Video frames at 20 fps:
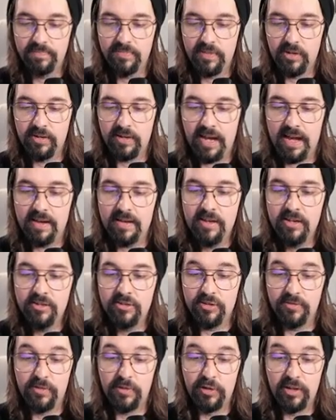Okay,
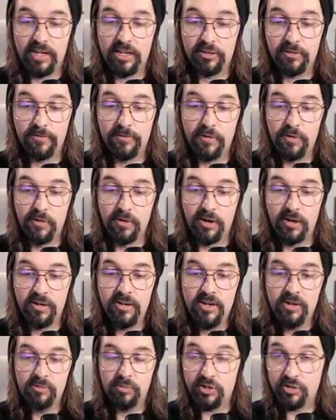so if we look at the 4,
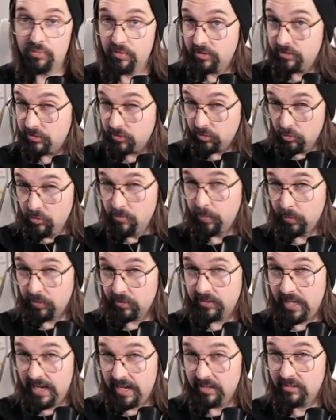which was super
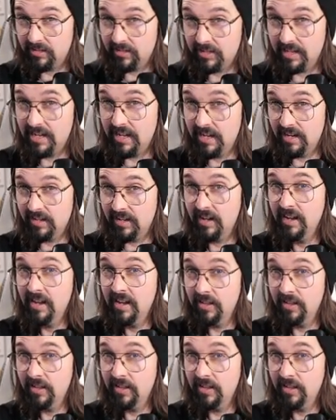tense in